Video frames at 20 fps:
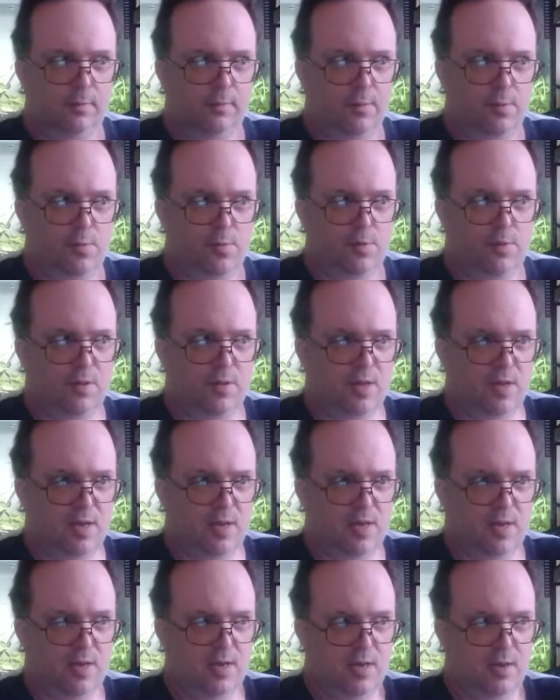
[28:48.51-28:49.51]
It was
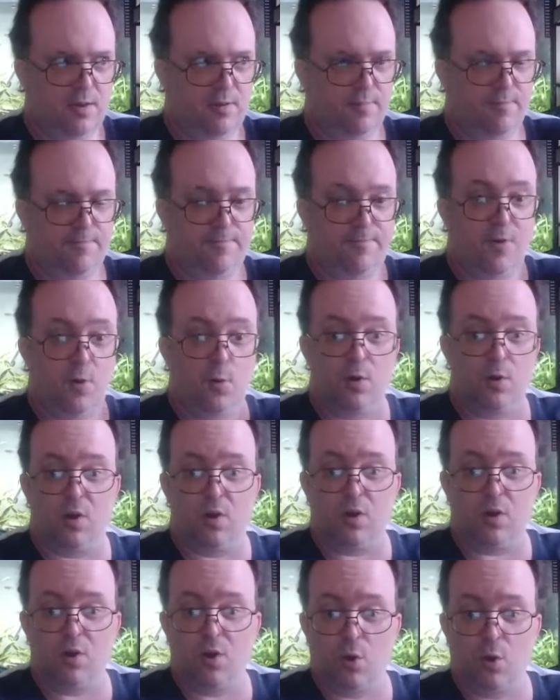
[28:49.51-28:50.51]
the filter
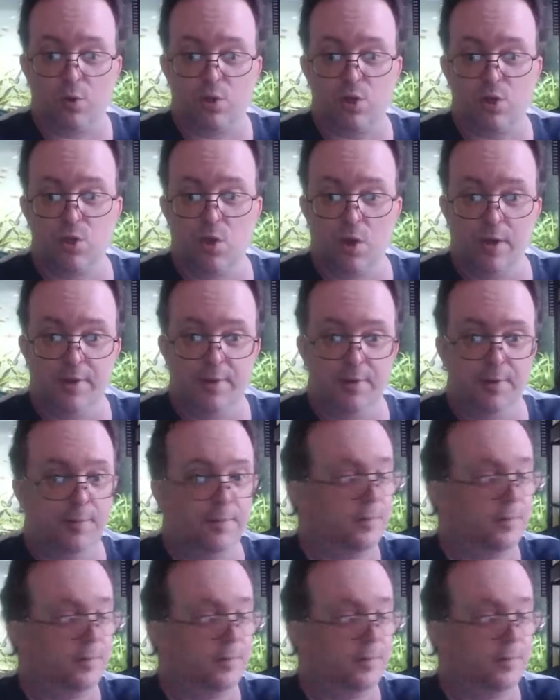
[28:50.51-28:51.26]
got clogged solid,